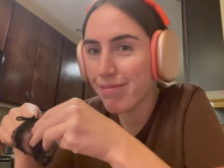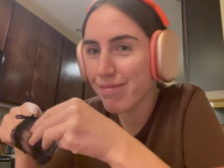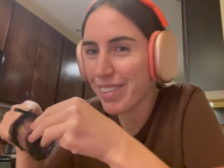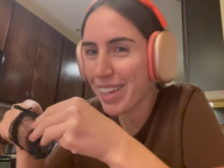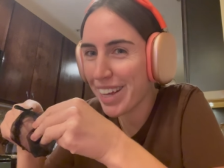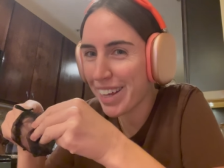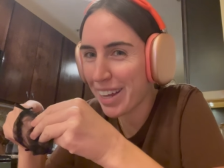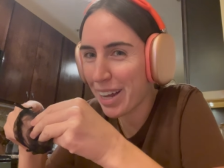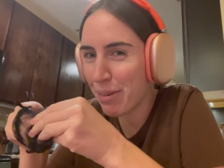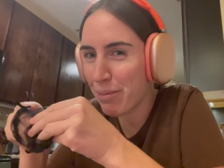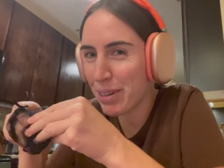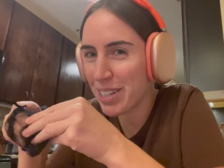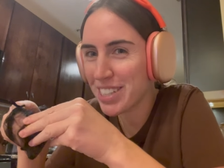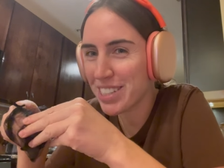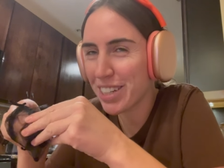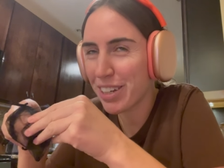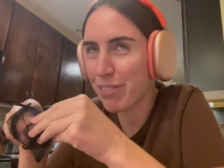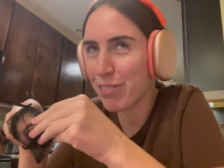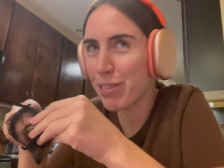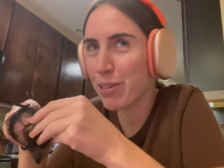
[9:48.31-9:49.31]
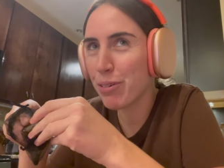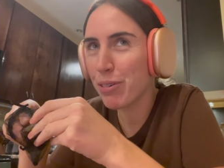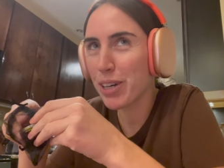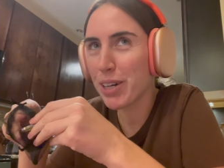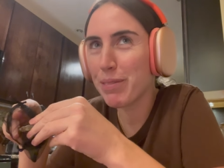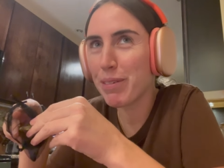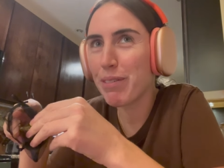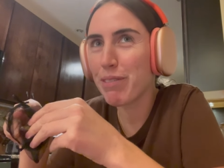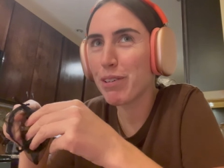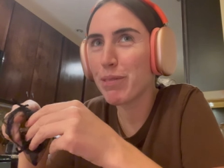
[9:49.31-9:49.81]
I got myself the
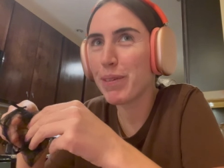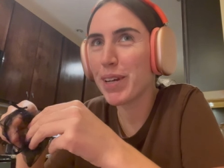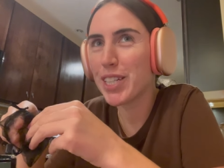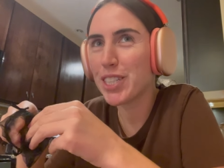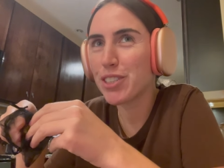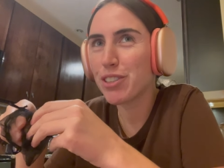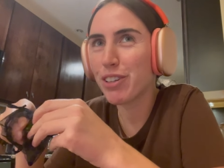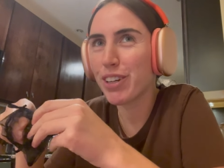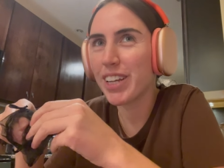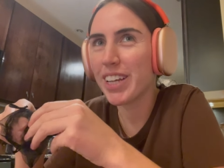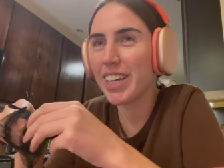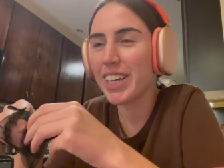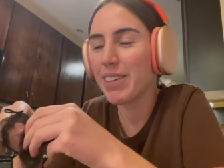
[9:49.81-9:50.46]
ornament for my tree.